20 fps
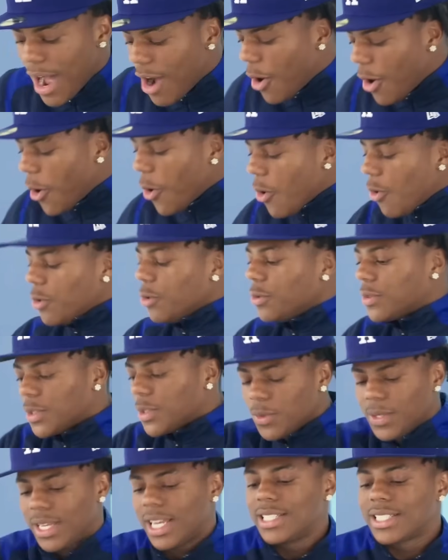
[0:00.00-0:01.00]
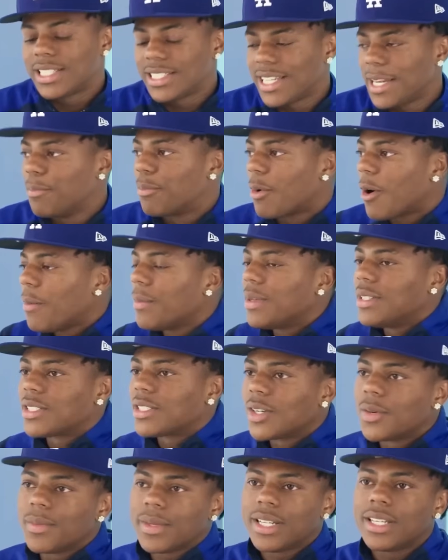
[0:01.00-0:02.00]
buy a whole new suitcase because they brought me
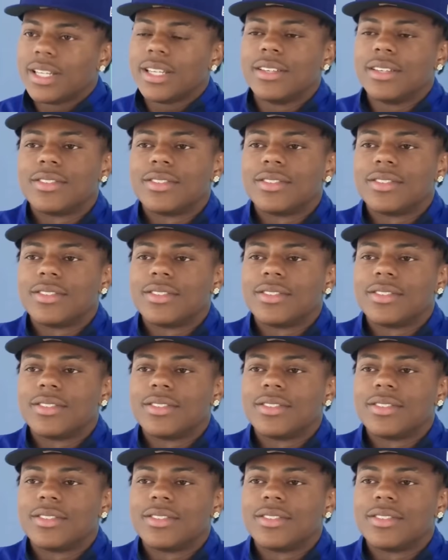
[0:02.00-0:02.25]
so many